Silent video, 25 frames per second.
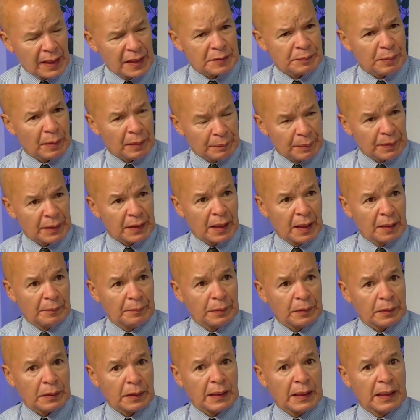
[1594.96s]
It's about being
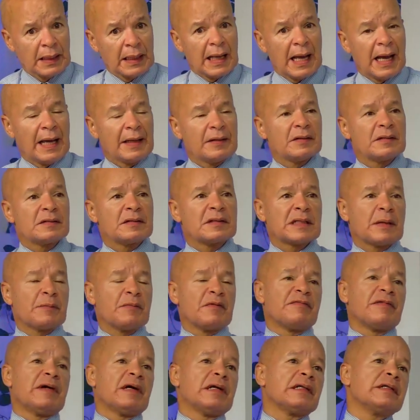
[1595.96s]
humble. And some of our